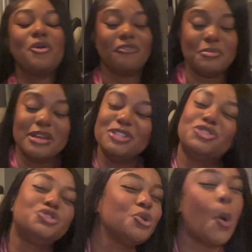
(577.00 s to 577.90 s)
ever been
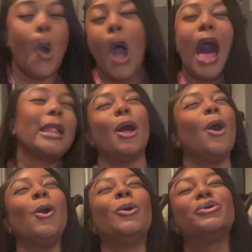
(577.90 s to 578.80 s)

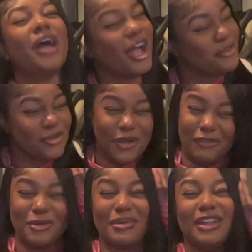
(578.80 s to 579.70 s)
swallowed? Have you
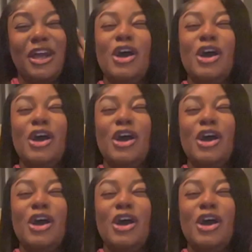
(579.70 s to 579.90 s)
ever been